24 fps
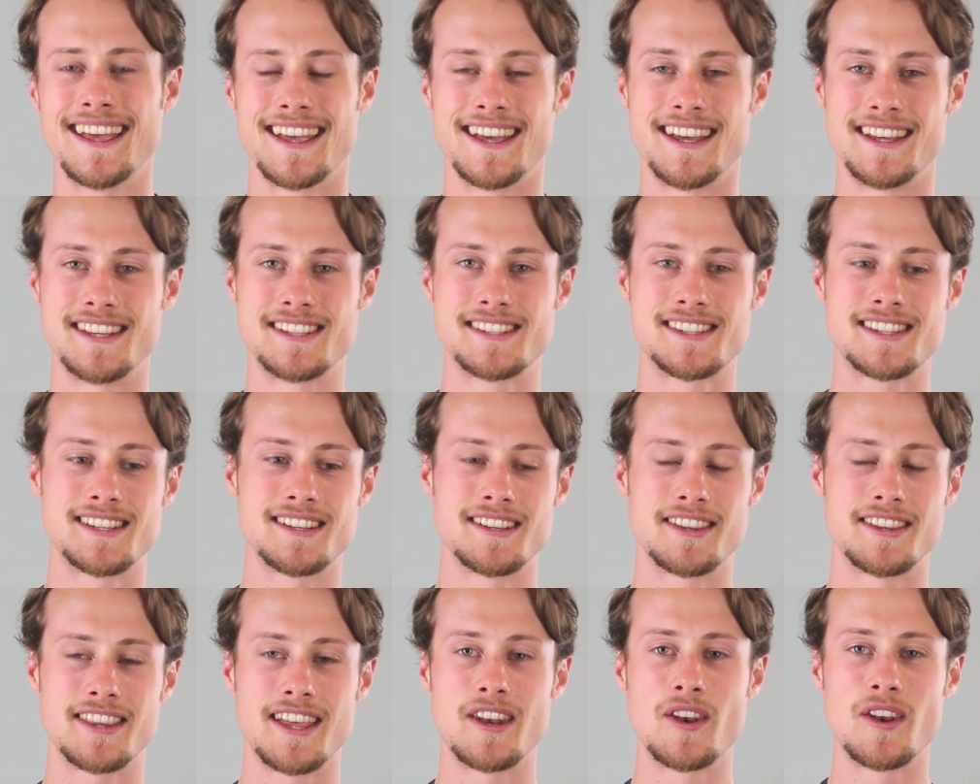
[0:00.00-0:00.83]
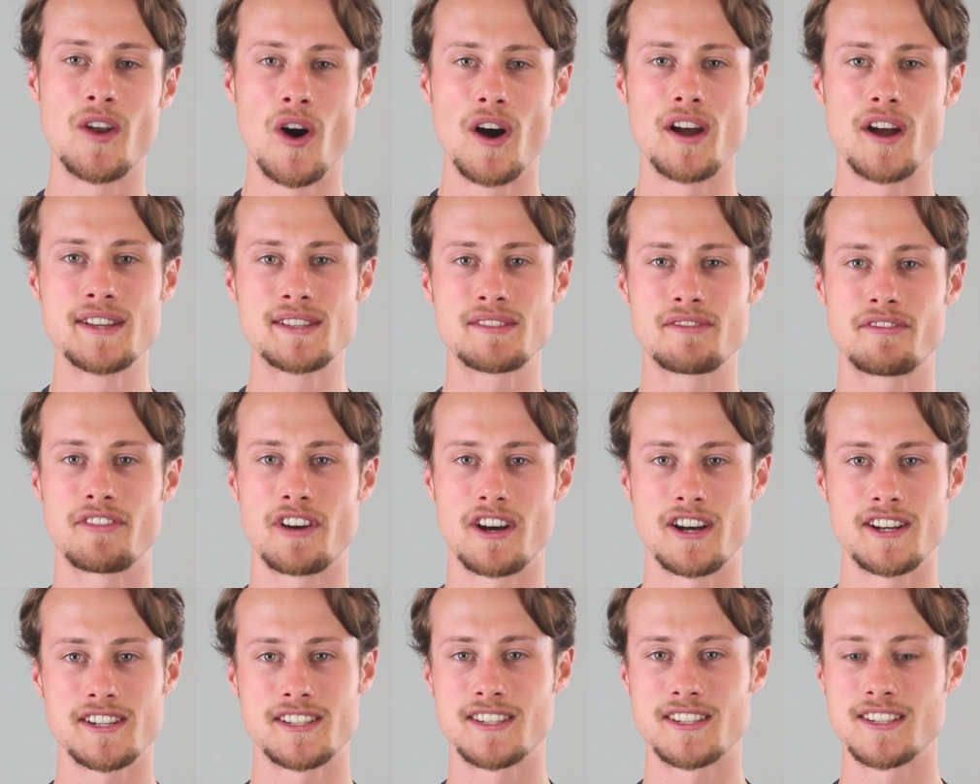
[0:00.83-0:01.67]
is that they're not as
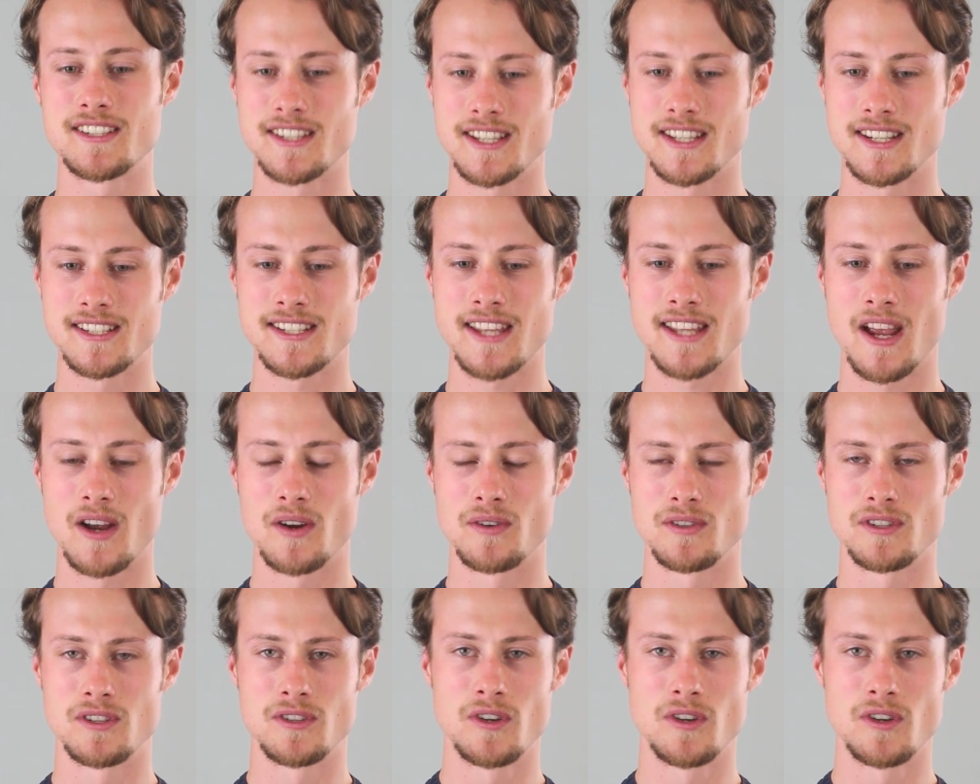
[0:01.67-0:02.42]
fast as they sound.